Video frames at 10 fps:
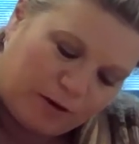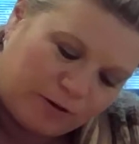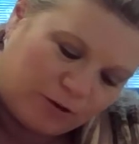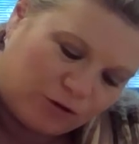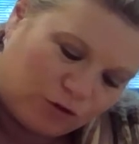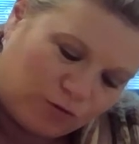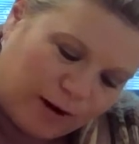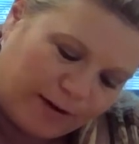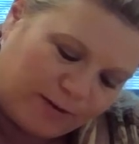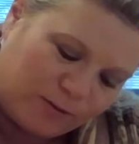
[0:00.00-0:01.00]
to
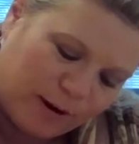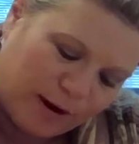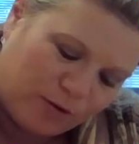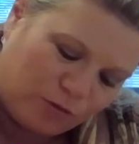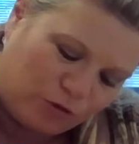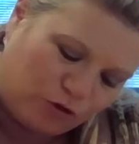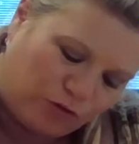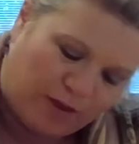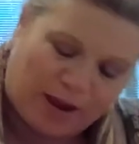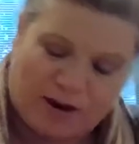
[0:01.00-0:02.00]
trace around,
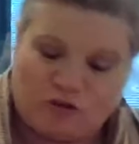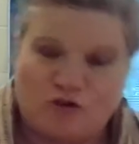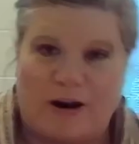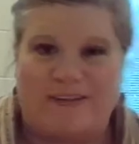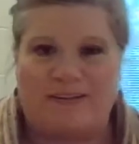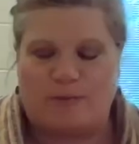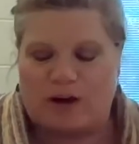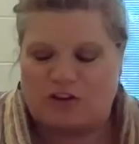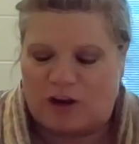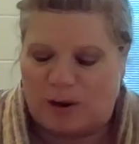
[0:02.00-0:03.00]
just like I traced my
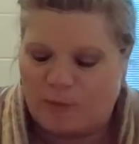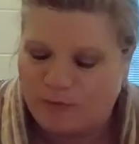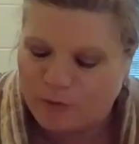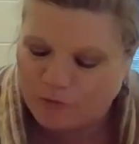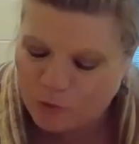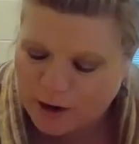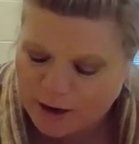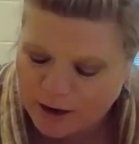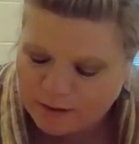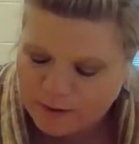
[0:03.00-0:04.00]
shapes before I
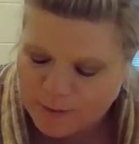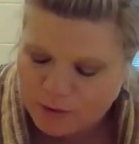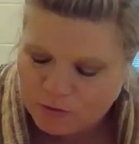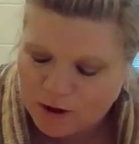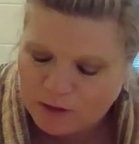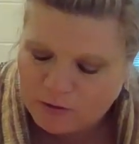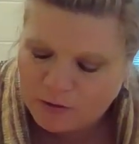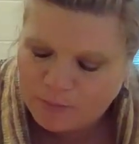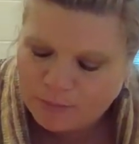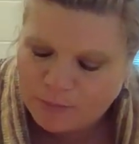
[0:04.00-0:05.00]
cut them out and colored
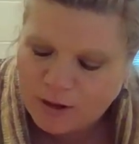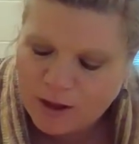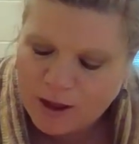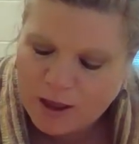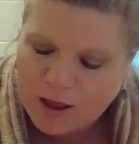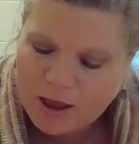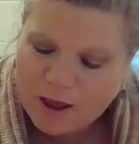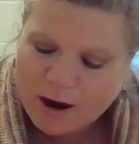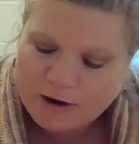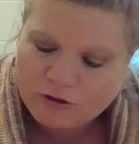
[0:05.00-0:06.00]
them.
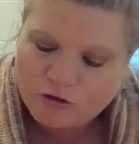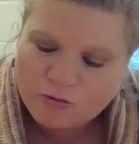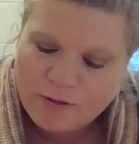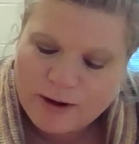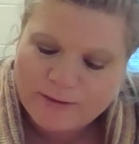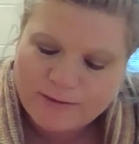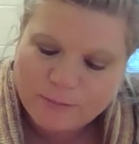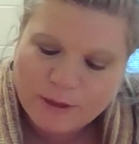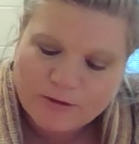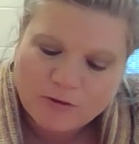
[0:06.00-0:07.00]
I traced them.
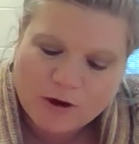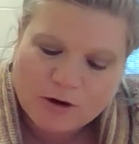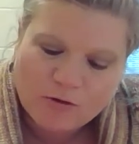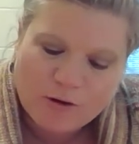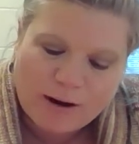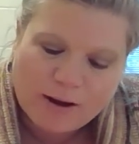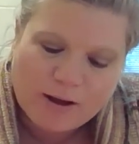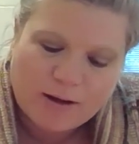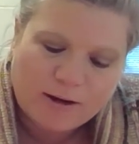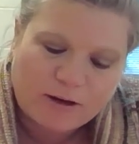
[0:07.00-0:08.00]
I took a
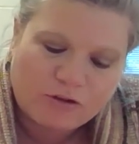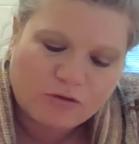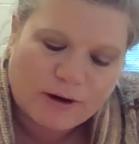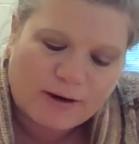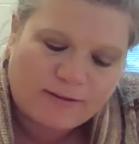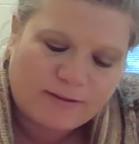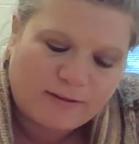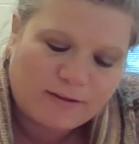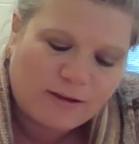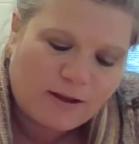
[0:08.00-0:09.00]
crayon and traced
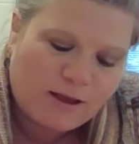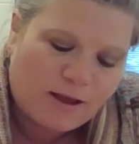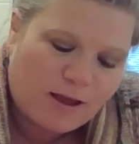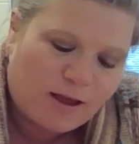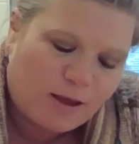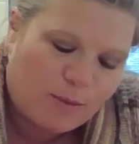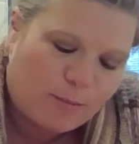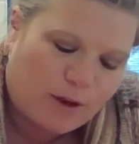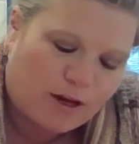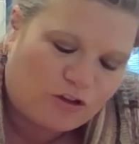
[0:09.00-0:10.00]

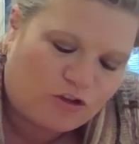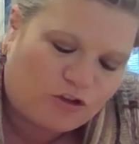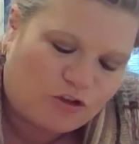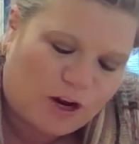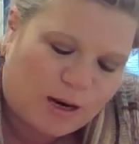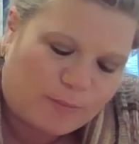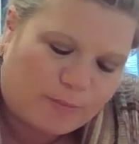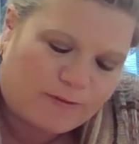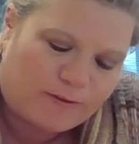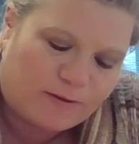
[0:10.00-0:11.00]
my
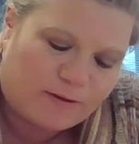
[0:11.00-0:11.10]
shapes.